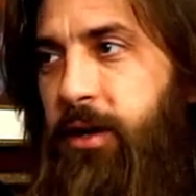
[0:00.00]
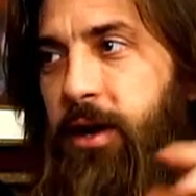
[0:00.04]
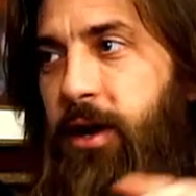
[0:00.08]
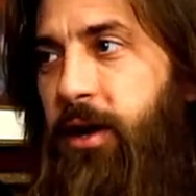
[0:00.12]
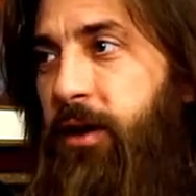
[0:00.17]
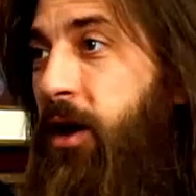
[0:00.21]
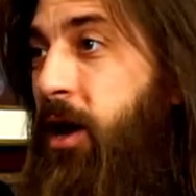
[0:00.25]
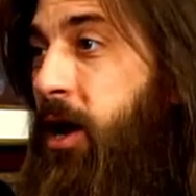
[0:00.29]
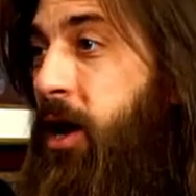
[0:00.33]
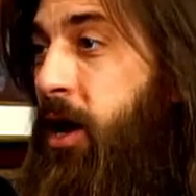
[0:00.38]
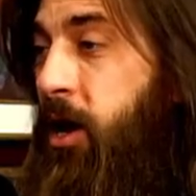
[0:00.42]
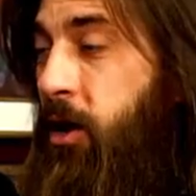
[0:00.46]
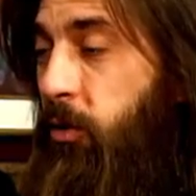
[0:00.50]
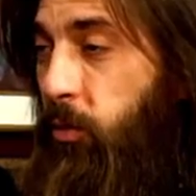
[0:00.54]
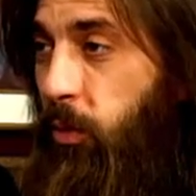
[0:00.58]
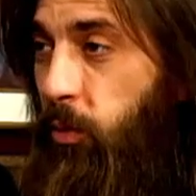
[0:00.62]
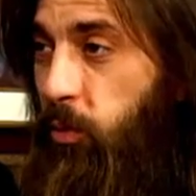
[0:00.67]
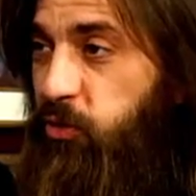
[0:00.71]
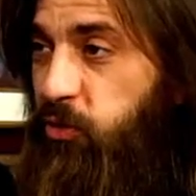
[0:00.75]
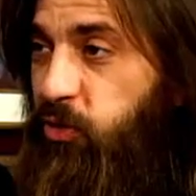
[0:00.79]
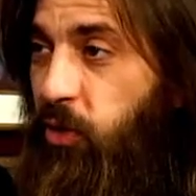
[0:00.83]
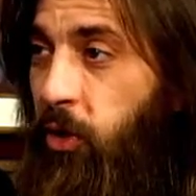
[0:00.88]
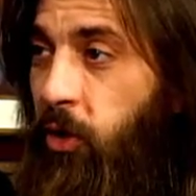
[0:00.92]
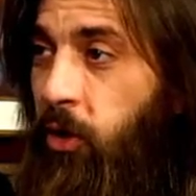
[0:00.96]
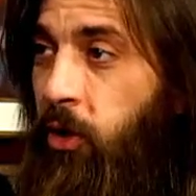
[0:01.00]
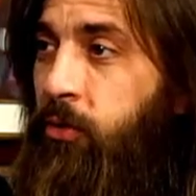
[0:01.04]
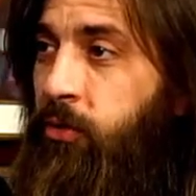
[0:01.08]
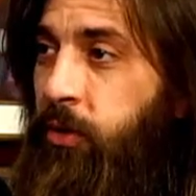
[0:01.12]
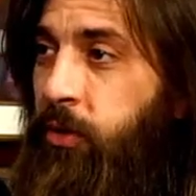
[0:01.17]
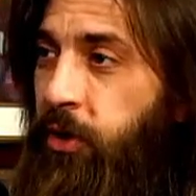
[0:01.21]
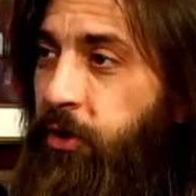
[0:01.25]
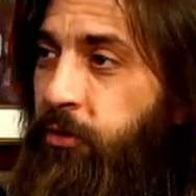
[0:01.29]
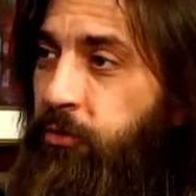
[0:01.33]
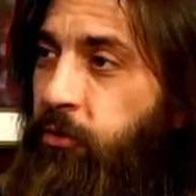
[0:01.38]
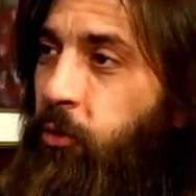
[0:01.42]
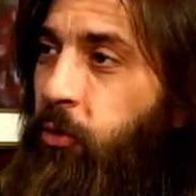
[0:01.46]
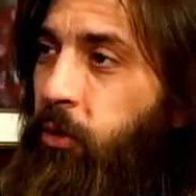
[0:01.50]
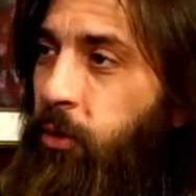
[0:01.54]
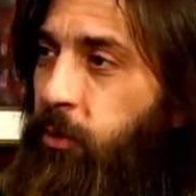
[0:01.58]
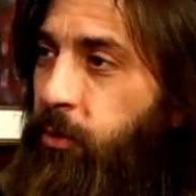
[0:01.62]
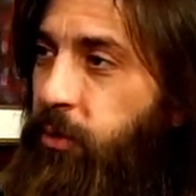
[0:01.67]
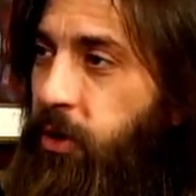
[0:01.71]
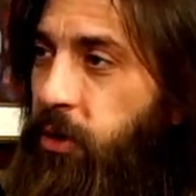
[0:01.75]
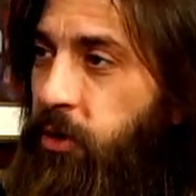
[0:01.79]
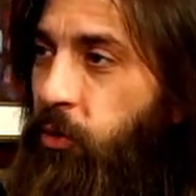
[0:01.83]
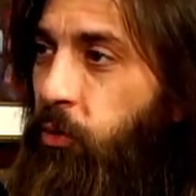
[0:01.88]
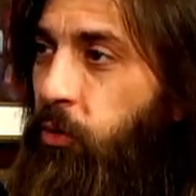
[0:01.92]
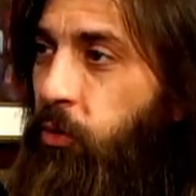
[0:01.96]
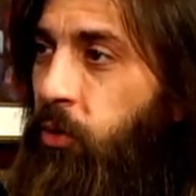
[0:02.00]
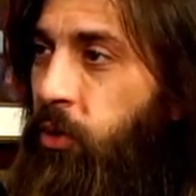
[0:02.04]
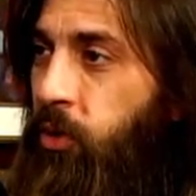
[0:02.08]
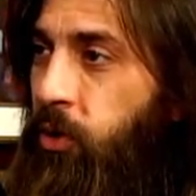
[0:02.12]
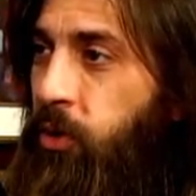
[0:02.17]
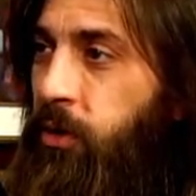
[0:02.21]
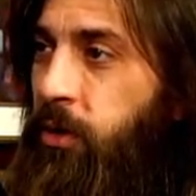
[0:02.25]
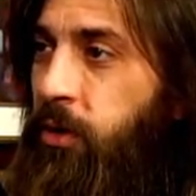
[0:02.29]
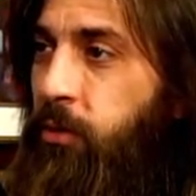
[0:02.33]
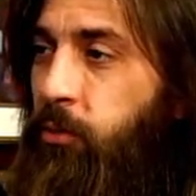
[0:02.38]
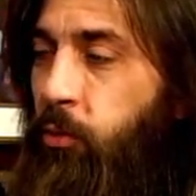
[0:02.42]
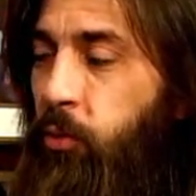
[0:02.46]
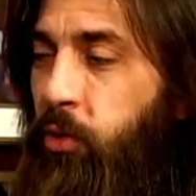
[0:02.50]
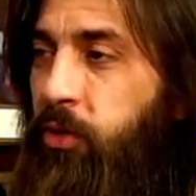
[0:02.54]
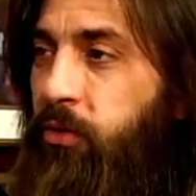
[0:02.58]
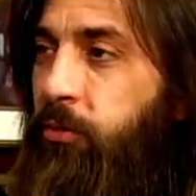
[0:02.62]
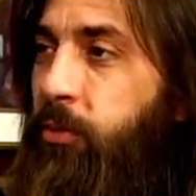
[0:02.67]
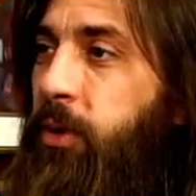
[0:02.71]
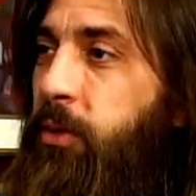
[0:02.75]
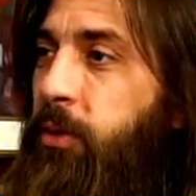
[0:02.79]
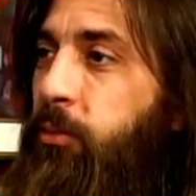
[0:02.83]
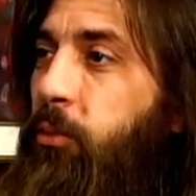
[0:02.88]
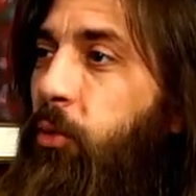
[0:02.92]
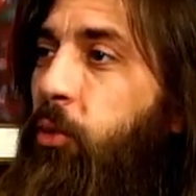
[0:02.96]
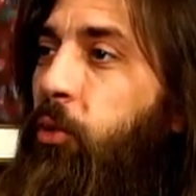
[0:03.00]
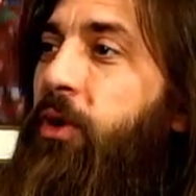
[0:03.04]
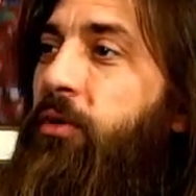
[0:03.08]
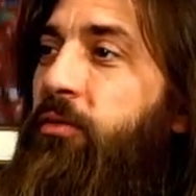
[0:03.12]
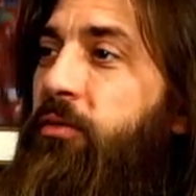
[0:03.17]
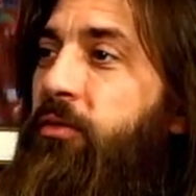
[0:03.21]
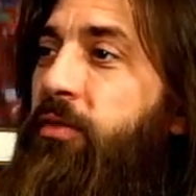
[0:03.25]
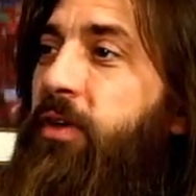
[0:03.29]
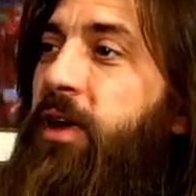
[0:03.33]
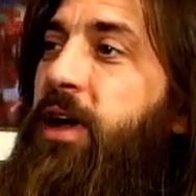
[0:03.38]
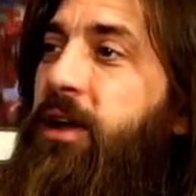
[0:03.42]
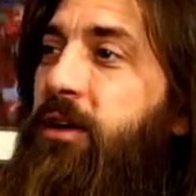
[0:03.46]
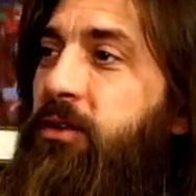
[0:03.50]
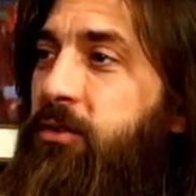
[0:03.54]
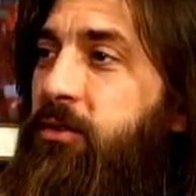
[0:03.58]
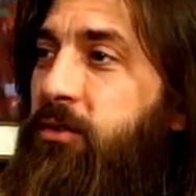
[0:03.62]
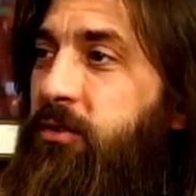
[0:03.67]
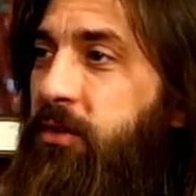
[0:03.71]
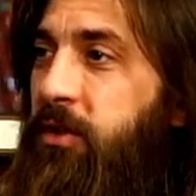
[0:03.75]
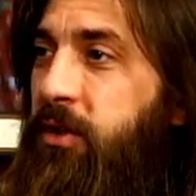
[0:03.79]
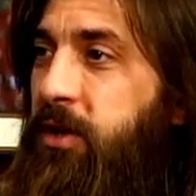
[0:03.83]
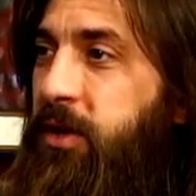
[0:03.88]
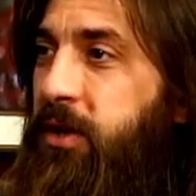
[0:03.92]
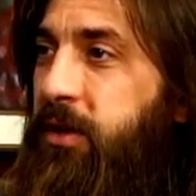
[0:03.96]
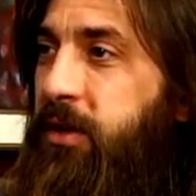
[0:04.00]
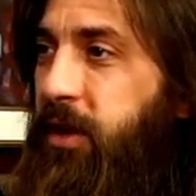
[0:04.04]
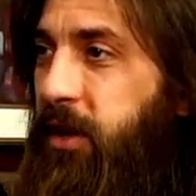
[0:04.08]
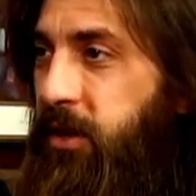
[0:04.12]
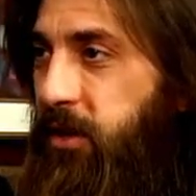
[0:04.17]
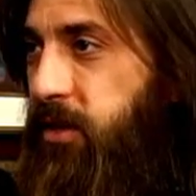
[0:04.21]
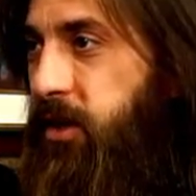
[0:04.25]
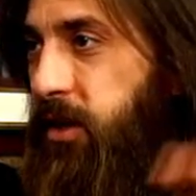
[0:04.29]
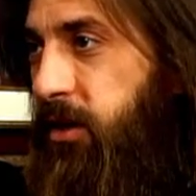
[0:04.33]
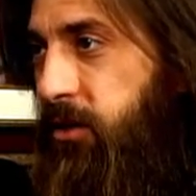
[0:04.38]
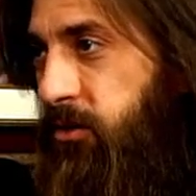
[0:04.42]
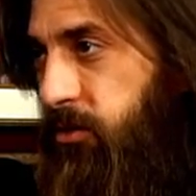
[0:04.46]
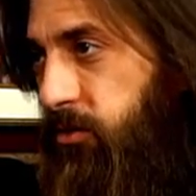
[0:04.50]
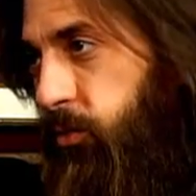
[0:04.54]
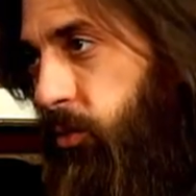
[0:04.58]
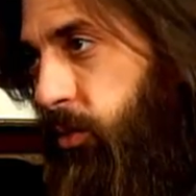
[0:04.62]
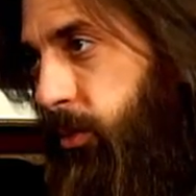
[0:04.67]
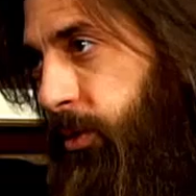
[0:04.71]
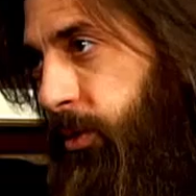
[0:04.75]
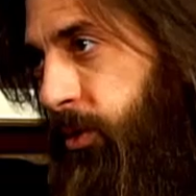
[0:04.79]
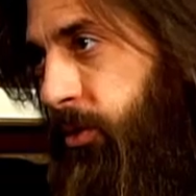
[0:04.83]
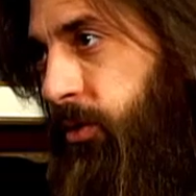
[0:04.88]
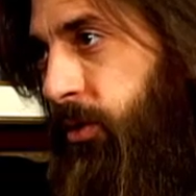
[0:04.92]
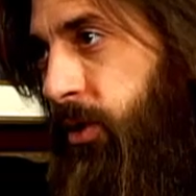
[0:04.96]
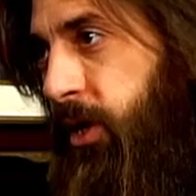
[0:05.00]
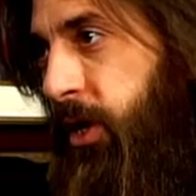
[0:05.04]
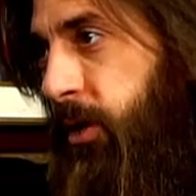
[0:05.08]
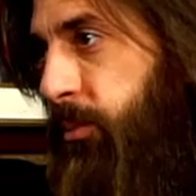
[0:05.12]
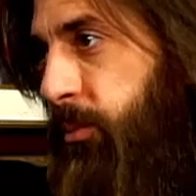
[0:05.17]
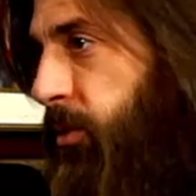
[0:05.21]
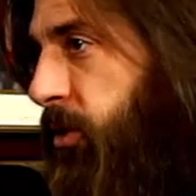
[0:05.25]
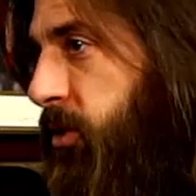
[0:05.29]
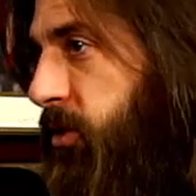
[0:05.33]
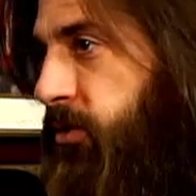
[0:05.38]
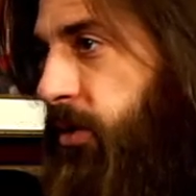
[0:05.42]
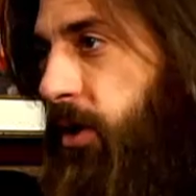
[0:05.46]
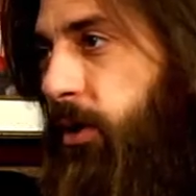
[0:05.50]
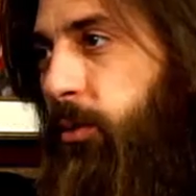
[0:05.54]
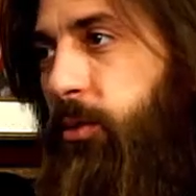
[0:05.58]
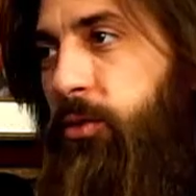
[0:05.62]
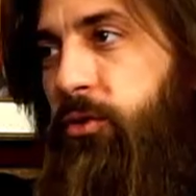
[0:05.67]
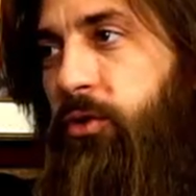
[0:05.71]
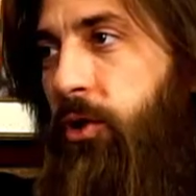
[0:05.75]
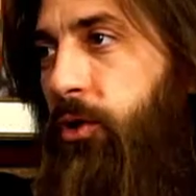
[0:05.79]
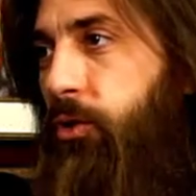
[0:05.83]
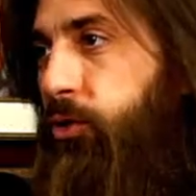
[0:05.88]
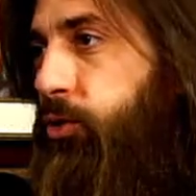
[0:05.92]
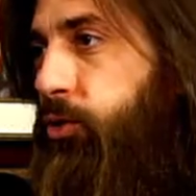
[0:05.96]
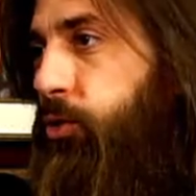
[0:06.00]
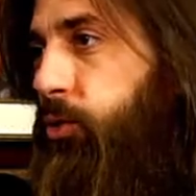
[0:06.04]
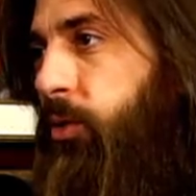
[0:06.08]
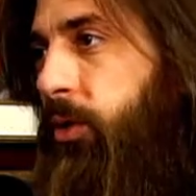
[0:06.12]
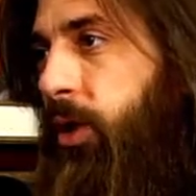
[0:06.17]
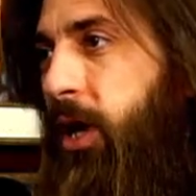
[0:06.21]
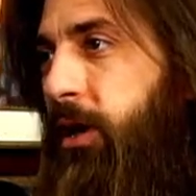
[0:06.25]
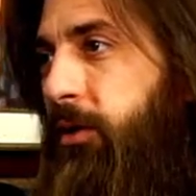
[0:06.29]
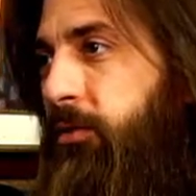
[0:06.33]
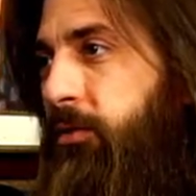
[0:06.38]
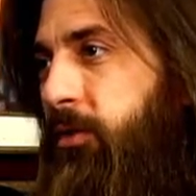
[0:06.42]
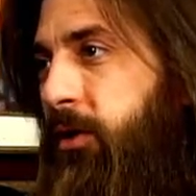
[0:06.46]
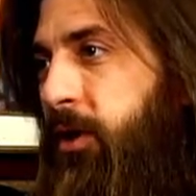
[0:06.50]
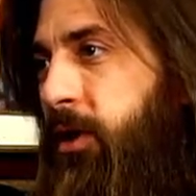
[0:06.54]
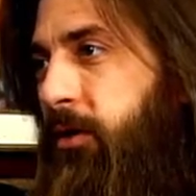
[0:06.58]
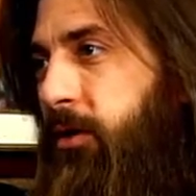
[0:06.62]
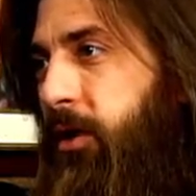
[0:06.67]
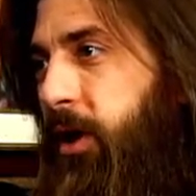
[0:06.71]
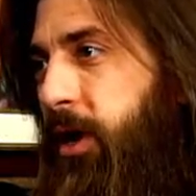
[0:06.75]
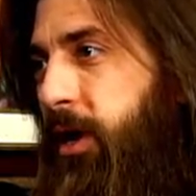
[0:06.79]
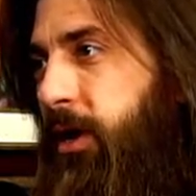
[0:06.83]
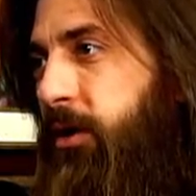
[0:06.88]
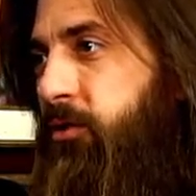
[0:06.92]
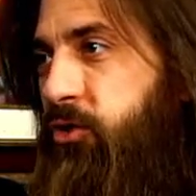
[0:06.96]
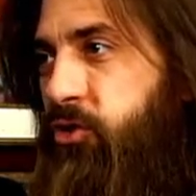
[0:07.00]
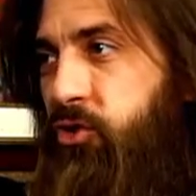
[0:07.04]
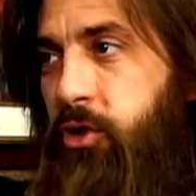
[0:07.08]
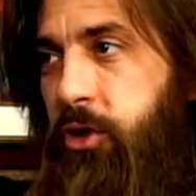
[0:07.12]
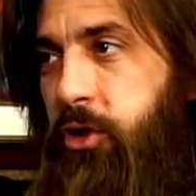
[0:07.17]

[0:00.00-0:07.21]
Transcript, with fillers: and then what was already formed in the water, it would have been more advanced than the things forming on land because that was all new life, right?